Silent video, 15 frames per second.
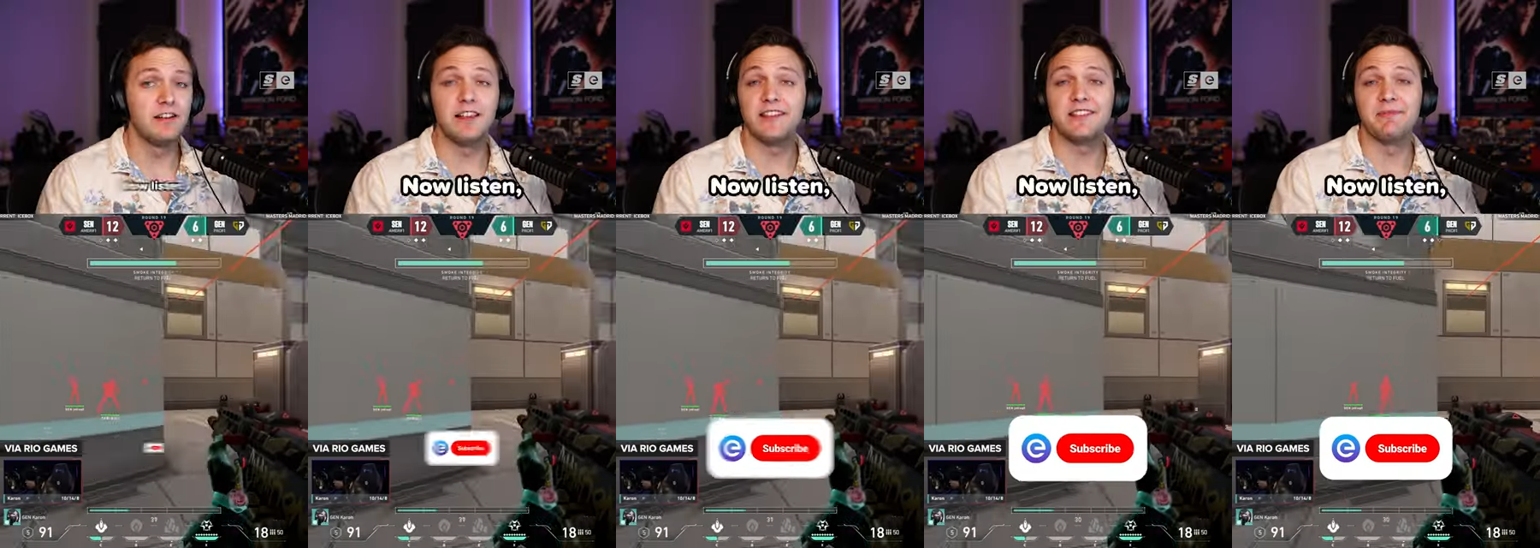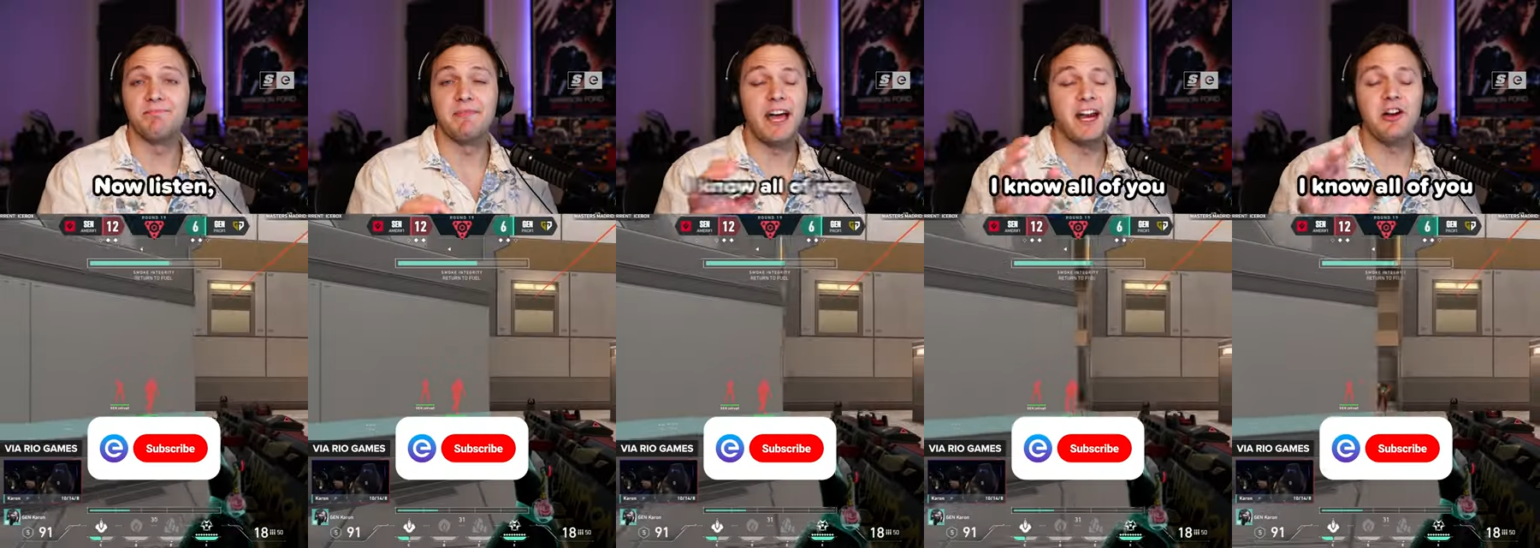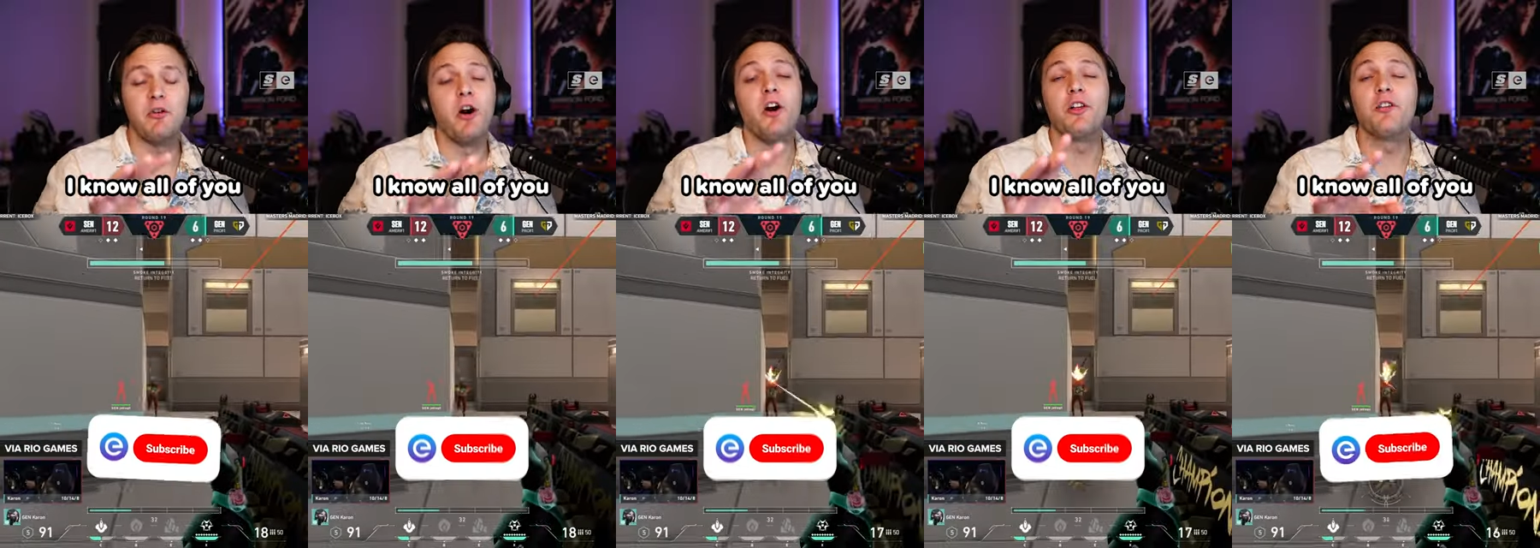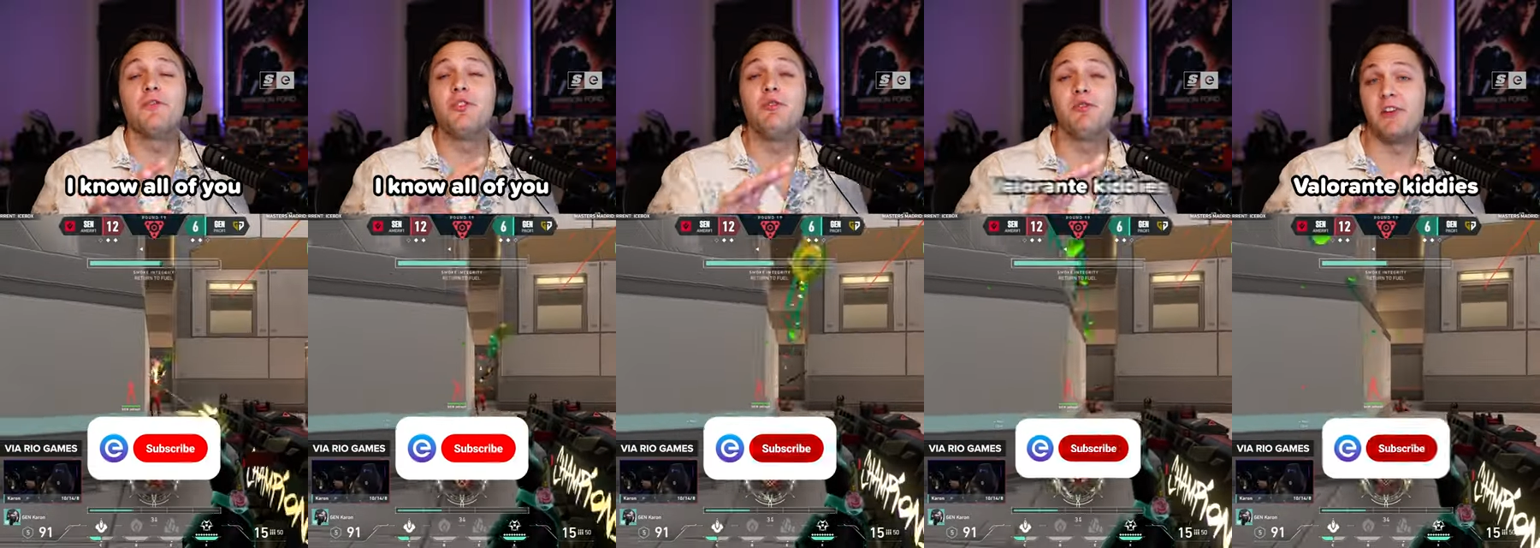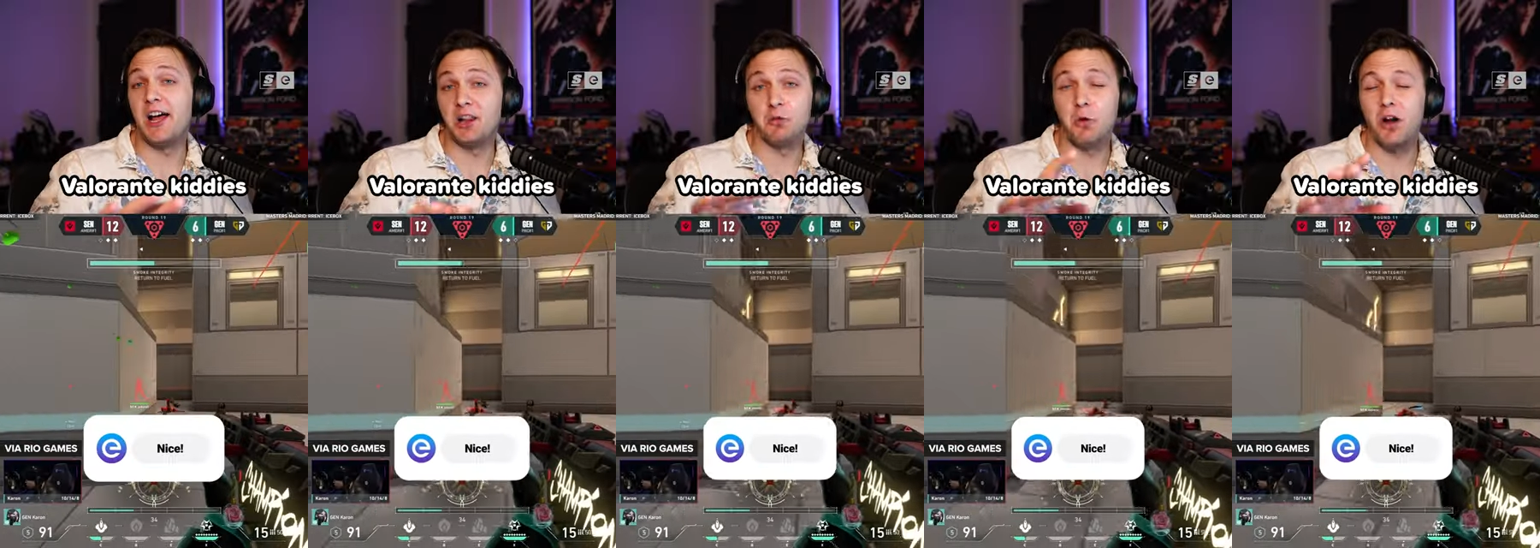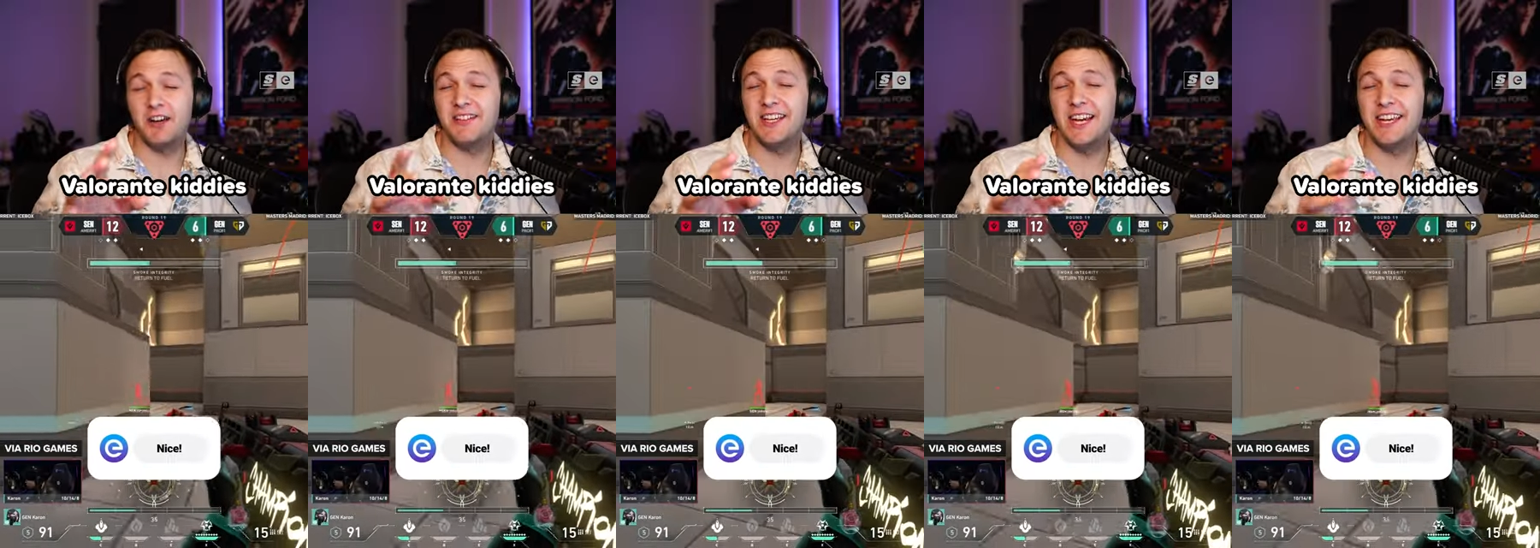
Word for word: Now listen, I know all of you Valorant